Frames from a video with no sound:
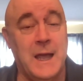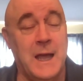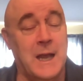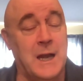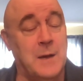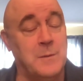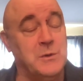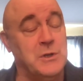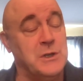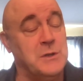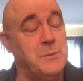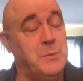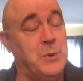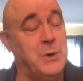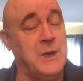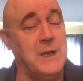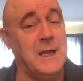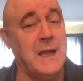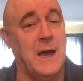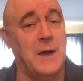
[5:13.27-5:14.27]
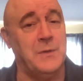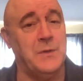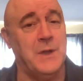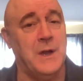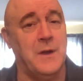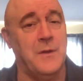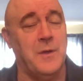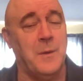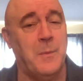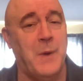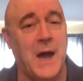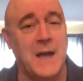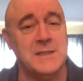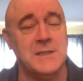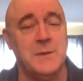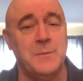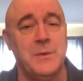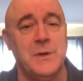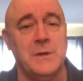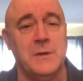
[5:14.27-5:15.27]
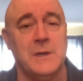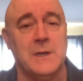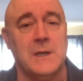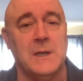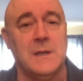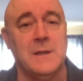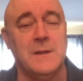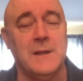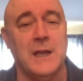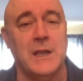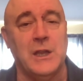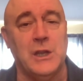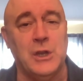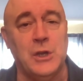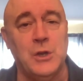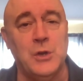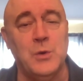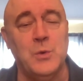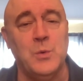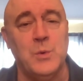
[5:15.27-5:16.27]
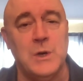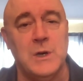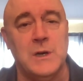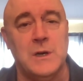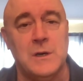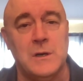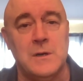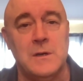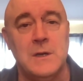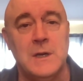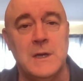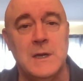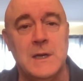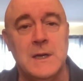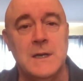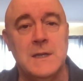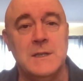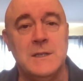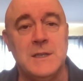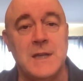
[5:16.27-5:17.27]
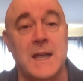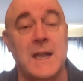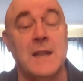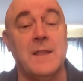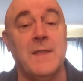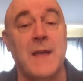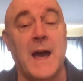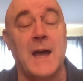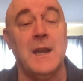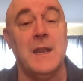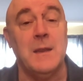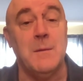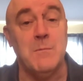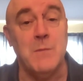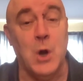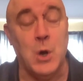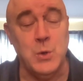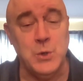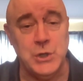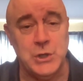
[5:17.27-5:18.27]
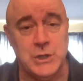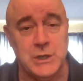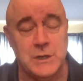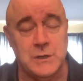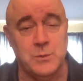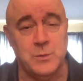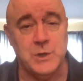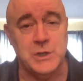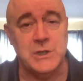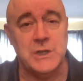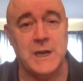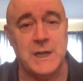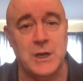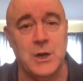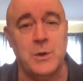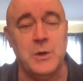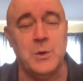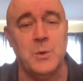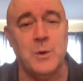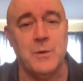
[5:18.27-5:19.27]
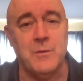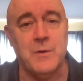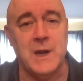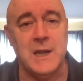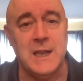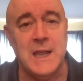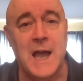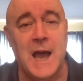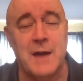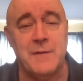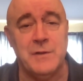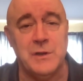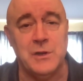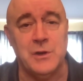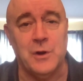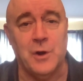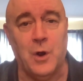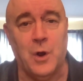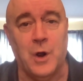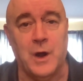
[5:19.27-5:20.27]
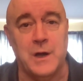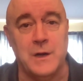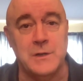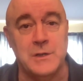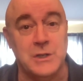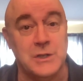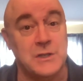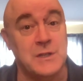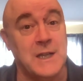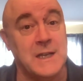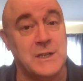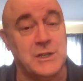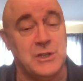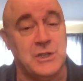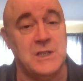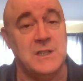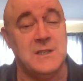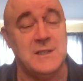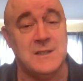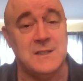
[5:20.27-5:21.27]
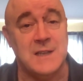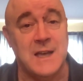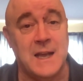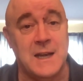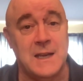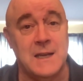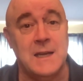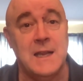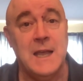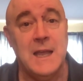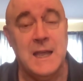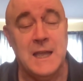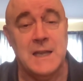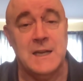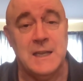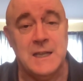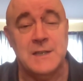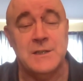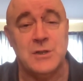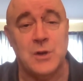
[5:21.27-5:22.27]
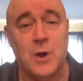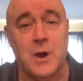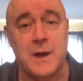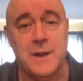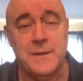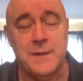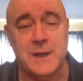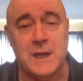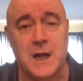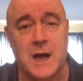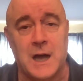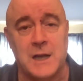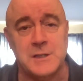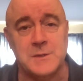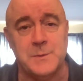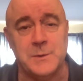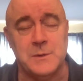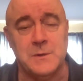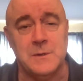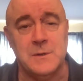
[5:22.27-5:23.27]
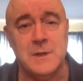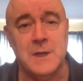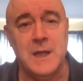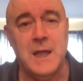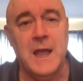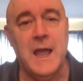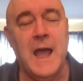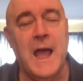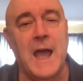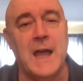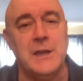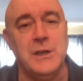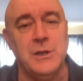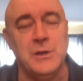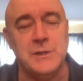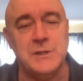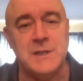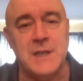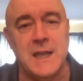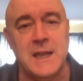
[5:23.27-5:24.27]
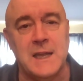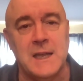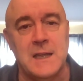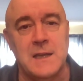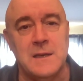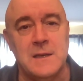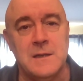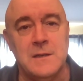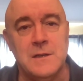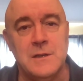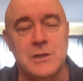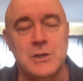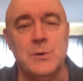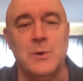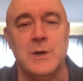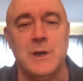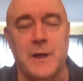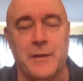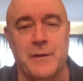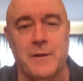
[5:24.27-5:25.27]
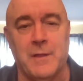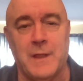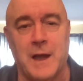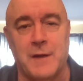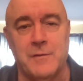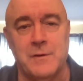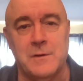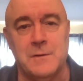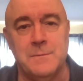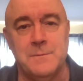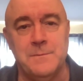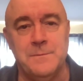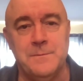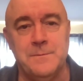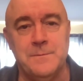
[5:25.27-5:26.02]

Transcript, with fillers: And I'm just putting out there the possibility that you will take that emotion, which I know you already have in your heart, just like Jesus had it in his heart in the gospel, and you'll take it to another level.